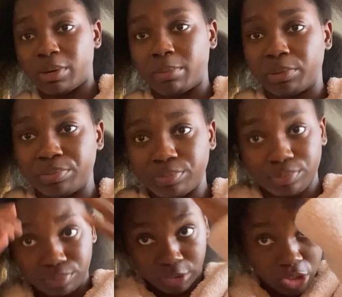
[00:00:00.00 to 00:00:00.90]
mama
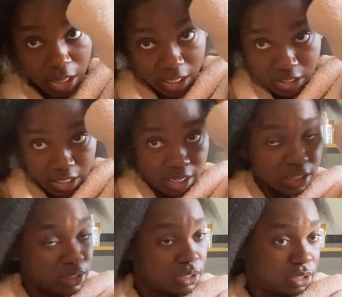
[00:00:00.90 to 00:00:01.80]
that's all i can say
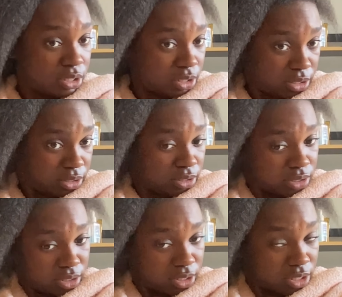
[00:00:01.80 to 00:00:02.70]

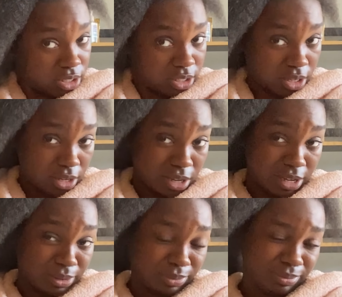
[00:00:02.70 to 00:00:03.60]
so yeah